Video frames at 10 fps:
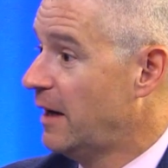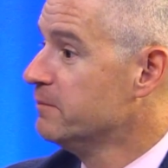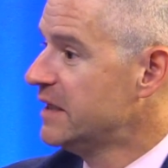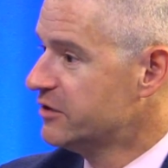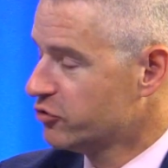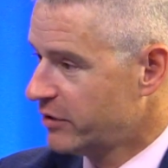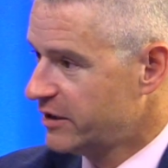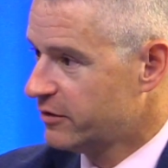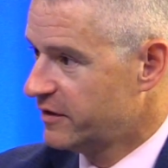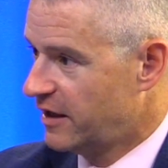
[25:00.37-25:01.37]
a, meet and greet
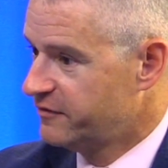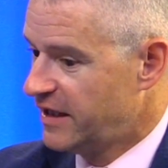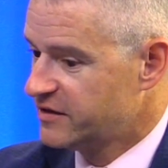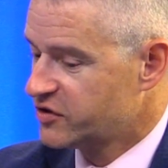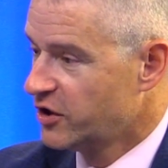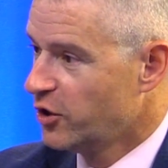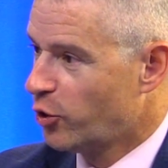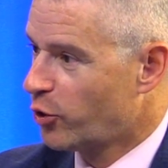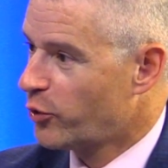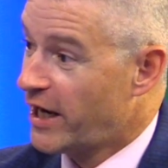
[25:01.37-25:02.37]
event,
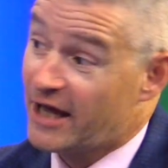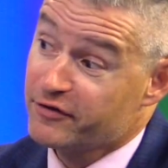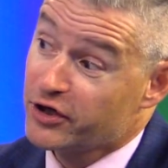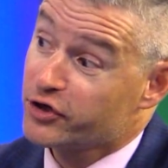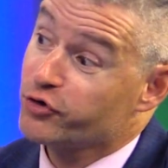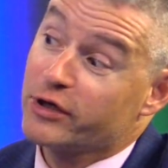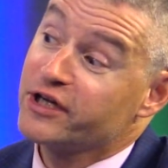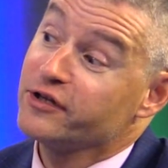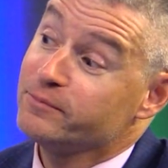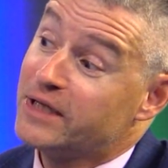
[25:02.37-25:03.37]
or we're having a
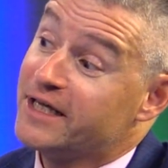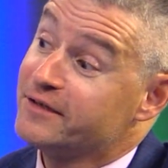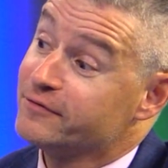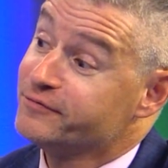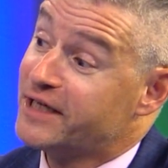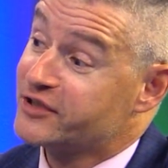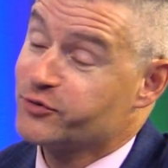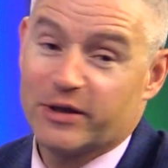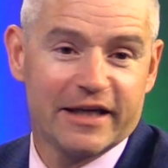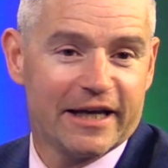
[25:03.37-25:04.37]
curriculum night next
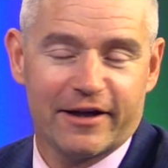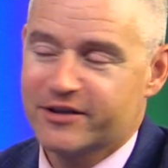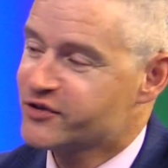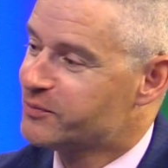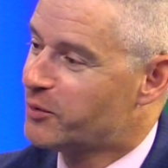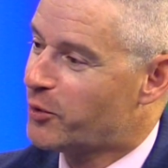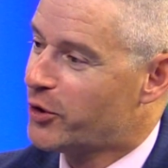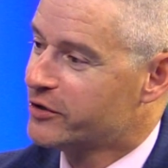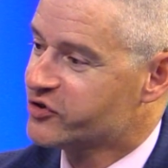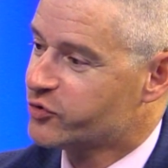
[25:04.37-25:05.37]
week at Hudson
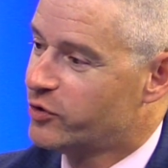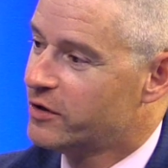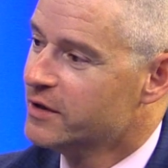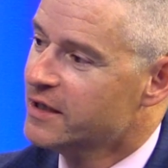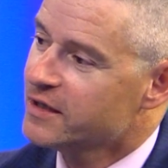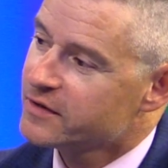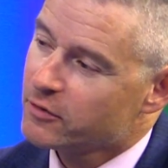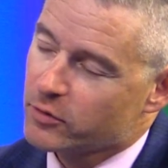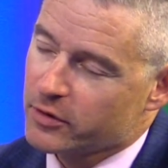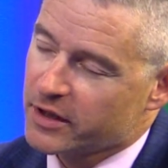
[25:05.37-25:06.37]
Memorial School, that
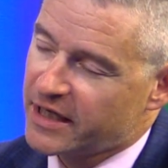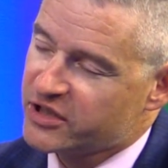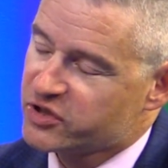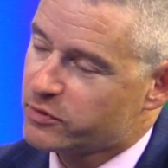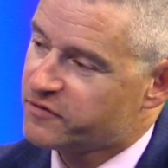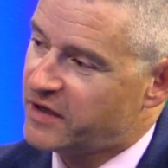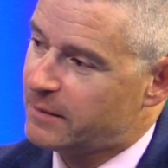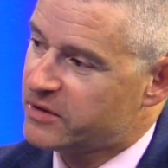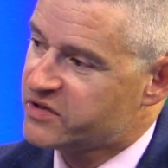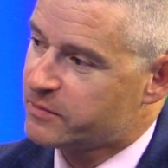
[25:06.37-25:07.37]
we're engaging with
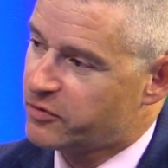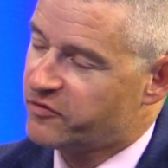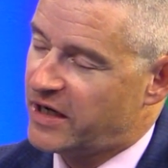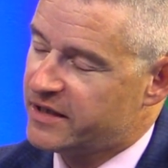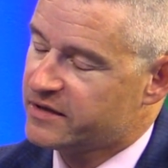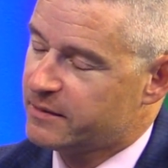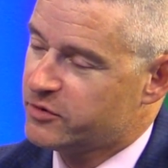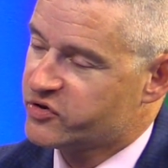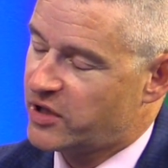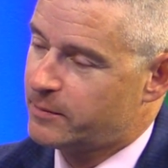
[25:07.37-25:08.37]
families and providing them
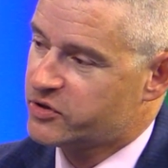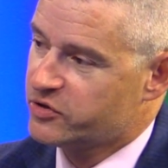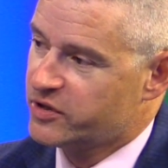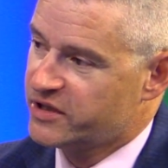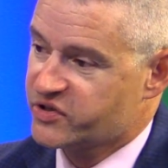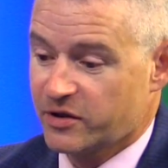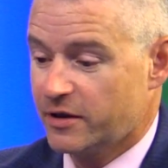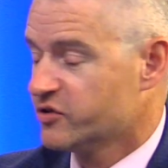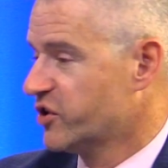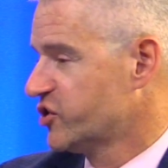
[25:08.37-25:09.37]
those opportunities,
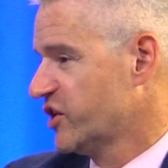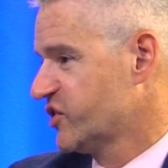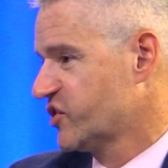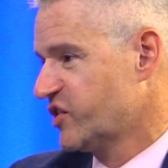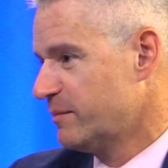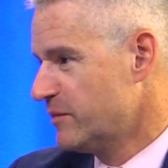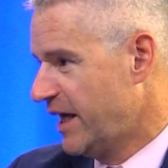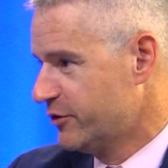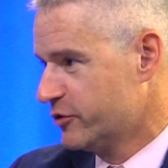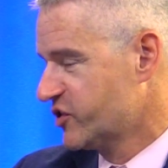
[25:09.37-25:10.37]
such as a STEM
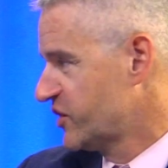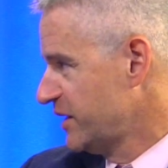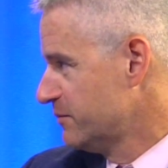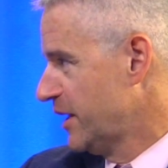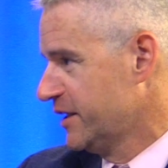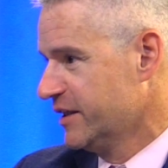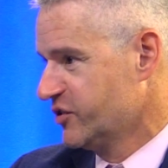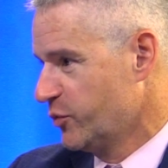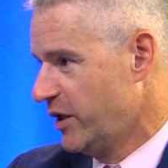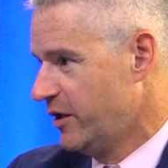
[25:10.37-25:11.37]
night or a STEAM night
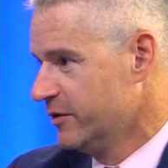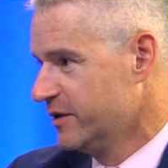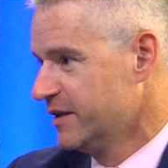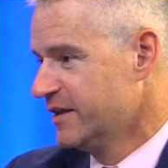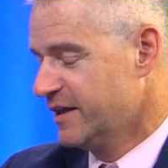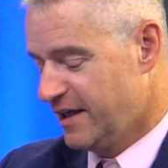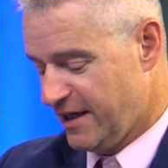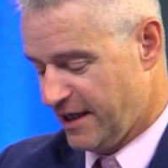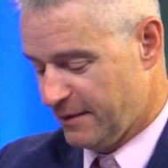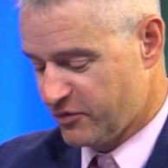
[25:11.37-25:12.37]
as well. Mm.
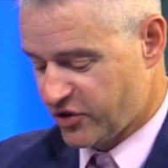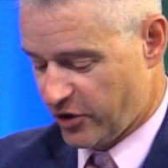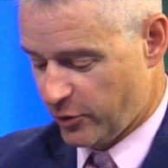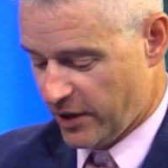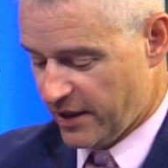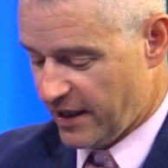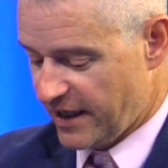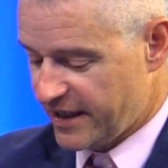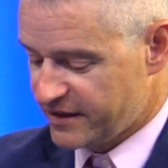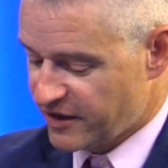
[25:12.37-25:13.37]
Um, so
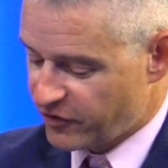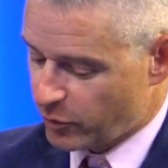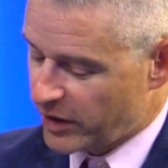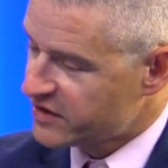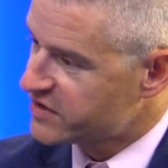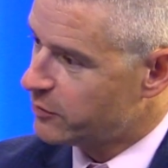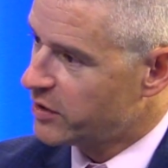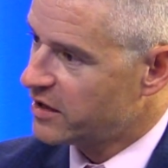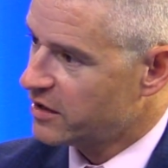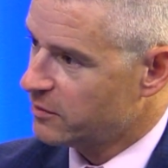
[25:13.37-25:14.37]
again, different ways that we
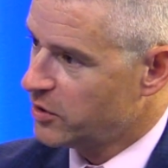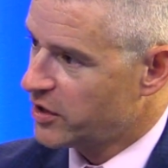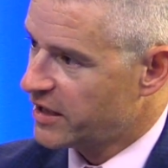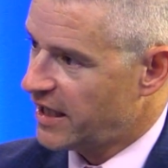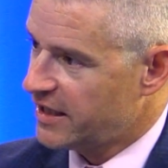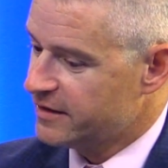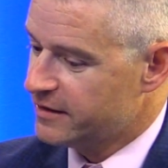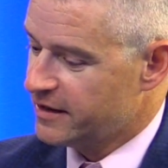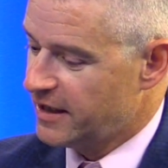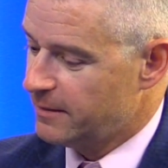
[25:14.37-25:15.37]
can communicate
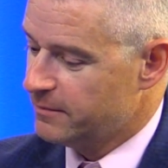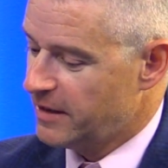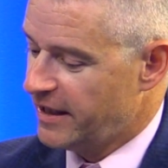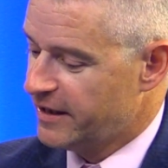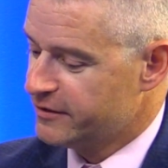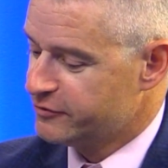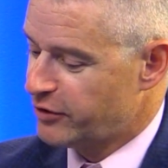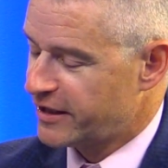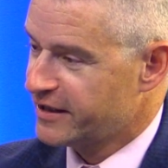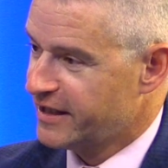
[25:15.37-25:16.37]
um, and
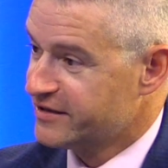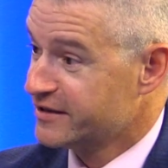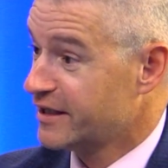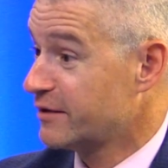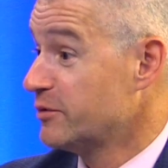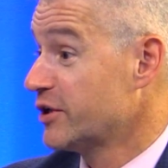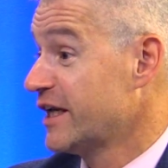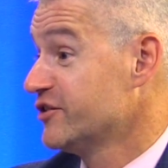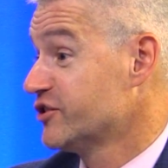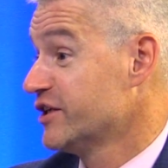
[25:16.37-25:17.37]
recognizing that
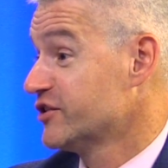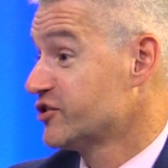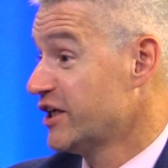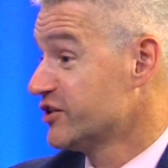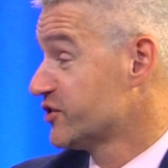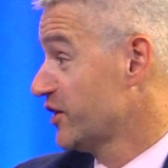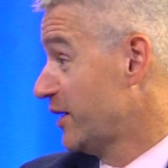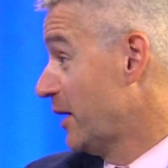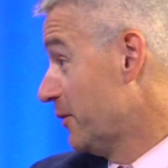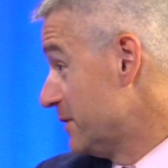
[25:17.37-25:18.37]
communication has changed
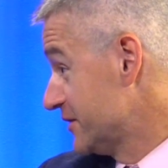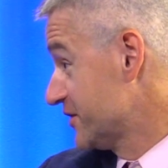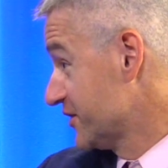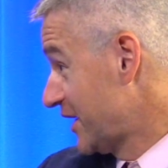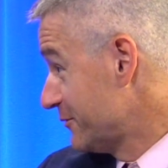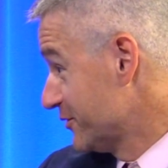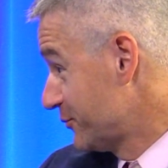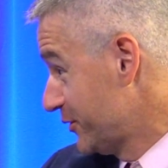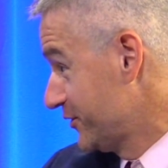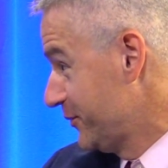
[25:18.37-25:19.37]
a, a bit since I was a
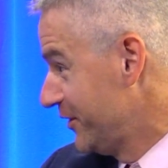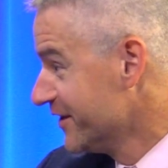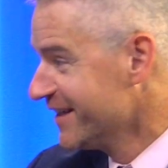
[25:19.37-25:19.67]
principal.